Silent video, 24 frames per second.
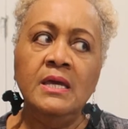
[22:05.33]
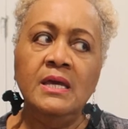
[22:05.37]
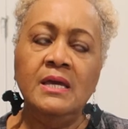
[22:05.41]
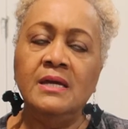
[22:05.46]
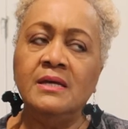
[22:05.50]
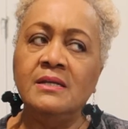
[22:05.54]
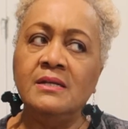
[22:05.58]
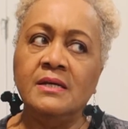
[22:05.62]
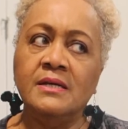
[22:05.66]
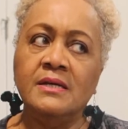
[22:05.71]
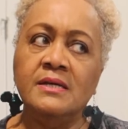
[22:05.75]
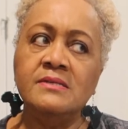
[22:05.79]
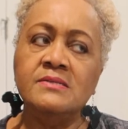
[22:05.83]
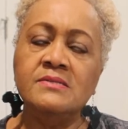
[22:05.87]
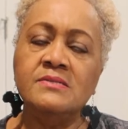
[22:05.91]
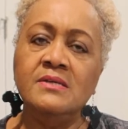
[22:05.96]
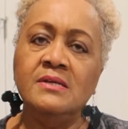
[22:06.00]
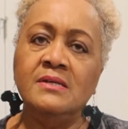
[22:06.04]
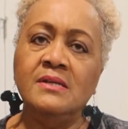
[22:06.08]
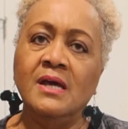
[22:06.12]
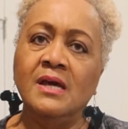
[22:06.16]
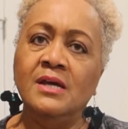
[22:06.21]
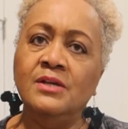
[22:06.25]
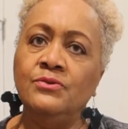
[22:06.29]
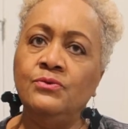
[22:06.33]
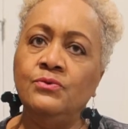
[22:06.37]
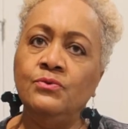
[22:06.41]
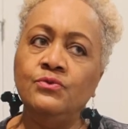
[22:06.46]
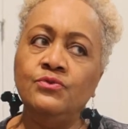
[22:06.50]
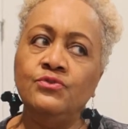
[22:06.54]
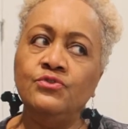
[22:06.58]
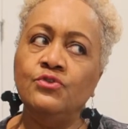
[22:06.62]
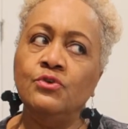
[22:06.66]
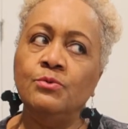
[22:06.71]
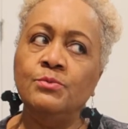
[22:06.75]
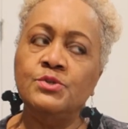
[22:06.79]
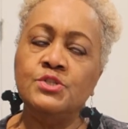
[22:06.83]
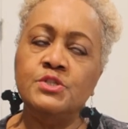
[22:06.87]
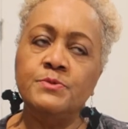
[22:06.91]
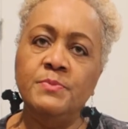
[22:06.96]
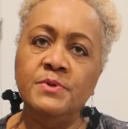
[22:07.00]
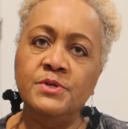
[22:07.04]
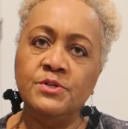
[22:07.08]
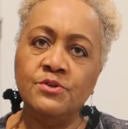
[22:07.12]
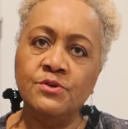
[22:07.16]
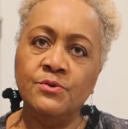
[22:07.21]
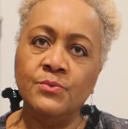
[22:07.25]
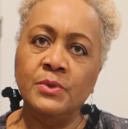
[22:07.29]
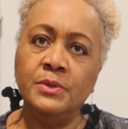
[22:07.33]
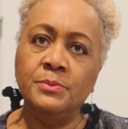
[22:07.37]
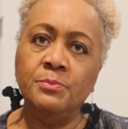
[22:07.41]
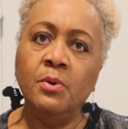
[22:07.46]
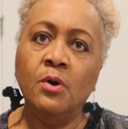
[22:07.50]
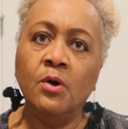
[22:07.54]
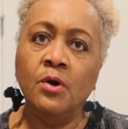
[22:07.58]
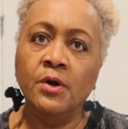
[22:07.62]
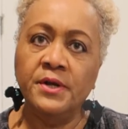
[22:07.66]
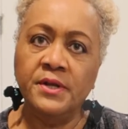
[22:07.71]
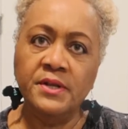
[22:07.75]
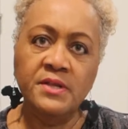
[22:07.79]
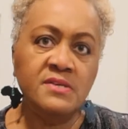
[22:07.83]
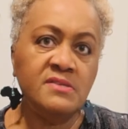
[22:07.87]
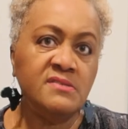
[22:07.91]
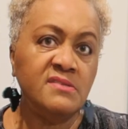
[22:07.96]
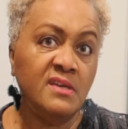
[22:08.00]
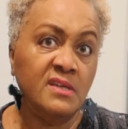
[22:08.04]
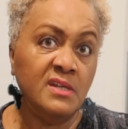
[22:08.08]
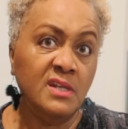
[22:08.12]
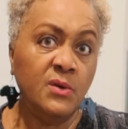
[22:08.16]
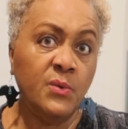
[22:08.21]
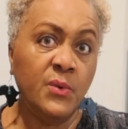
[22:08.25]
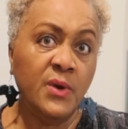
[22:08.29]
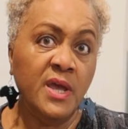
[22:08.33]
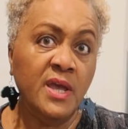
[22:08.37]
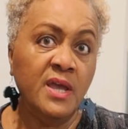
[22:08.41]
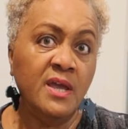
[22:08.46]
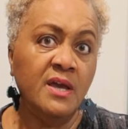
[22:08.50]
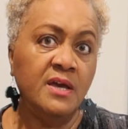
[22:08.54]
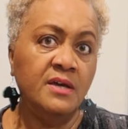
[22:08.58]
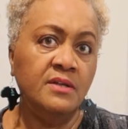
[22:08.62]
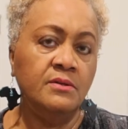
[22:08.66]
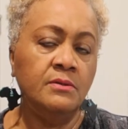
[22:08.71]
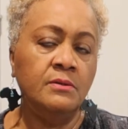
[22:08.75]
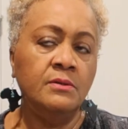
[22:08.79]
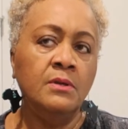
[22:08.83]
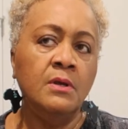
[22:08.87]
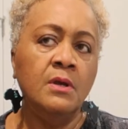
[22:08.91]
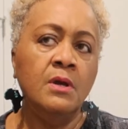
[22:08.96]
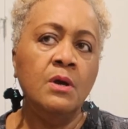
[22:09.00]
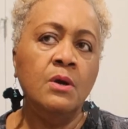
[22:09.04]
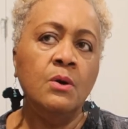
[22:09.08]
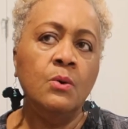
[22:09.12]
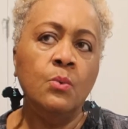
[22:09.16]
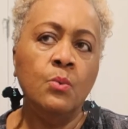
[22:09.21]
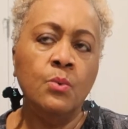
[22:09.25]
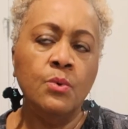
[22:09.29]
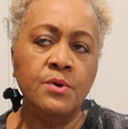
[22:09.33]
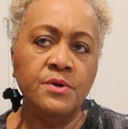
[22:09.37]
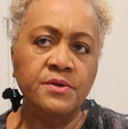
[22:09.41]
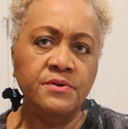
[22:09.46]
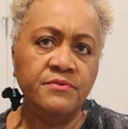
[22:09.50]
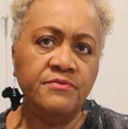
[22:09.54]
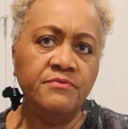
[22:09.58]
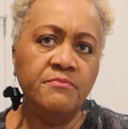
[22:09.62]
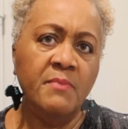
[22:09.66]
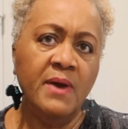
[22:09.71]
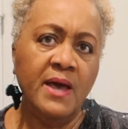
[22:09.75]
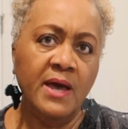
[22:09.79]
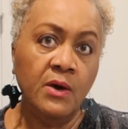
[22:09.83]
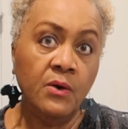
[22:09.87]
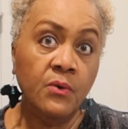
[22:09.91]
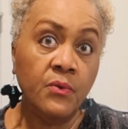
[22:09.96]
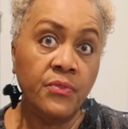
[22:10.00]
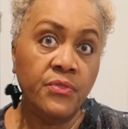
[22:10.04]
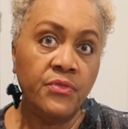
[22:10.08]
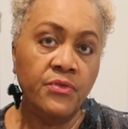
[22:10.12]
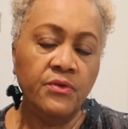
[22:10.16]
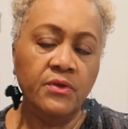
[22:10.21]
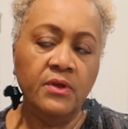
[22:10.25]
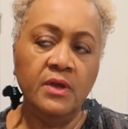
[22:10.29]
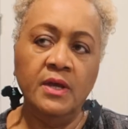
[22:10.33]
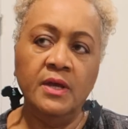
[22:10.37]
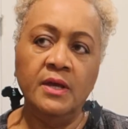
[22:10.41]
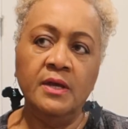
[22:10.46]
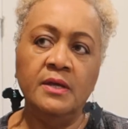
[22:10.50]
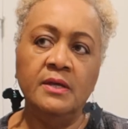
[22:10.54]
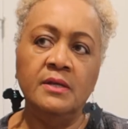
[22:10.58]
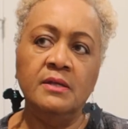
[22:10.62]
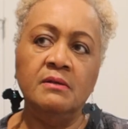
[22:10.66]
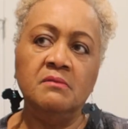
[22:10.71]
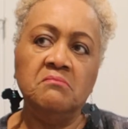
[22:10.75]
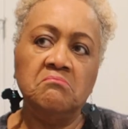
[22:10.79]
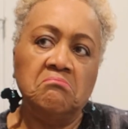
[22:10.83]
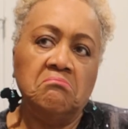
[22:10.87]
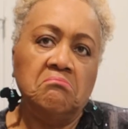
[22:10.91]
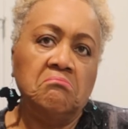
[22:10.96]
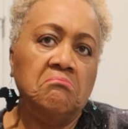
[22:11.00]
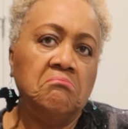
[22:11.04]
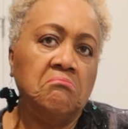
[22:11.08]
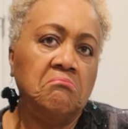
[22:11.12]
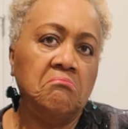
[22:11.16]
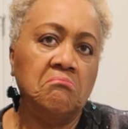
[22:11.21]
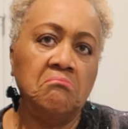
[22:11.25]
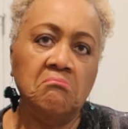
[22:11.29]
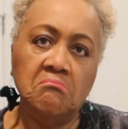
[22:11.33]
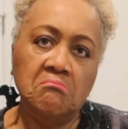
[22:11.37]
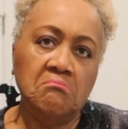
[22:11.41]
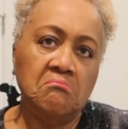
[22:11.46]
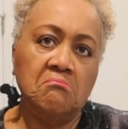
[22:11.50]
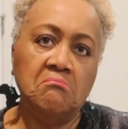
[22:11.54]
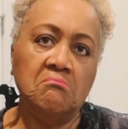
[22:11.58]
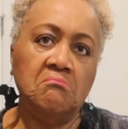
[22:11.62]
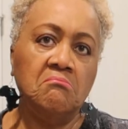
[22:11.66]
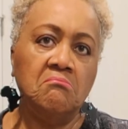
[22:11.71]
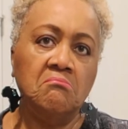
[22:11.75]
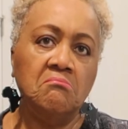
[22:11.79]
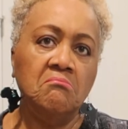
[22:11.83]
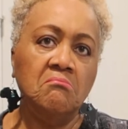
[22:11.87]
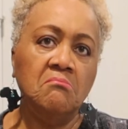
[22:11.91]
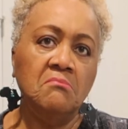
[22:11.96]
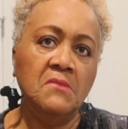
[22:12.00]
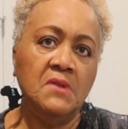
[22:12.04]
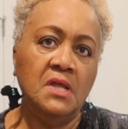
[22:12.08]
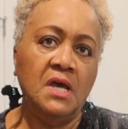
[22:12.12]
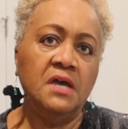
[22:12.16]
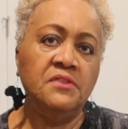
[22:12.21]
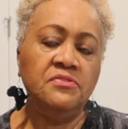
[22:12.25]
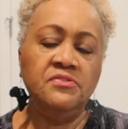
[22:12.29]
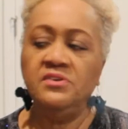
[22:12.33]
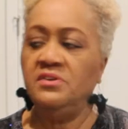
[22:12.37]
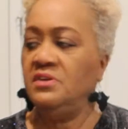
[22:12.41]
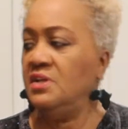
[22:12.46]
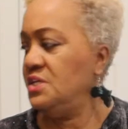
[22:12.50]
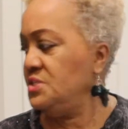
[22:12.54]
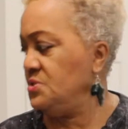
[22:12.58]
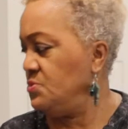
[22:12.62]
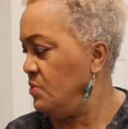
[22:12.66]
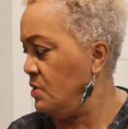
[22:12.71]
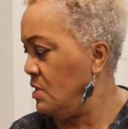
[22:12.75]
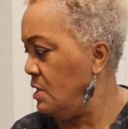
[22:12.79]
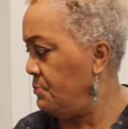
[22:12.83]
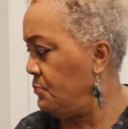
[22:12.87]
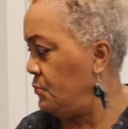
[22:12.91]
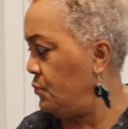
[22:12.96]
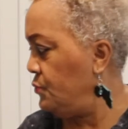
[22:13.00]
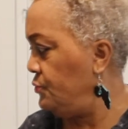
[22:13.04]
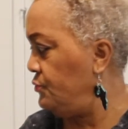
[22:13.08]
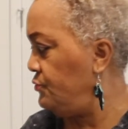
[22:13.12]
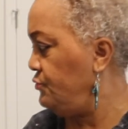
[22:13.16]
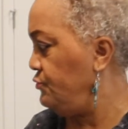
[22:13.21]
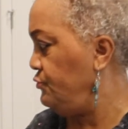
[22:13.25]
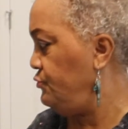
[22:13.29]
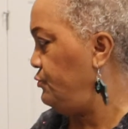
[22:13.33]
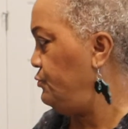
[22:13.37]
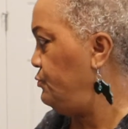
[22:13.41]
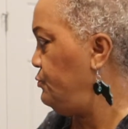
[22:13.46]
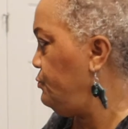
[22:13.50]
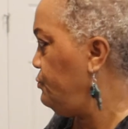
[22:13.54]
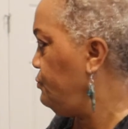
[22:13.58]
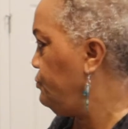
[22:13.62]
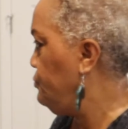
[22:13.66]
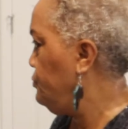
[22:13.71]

And like I said, I do so much better with parties anyway, and word of mouth, and I think that's what I'm going to do.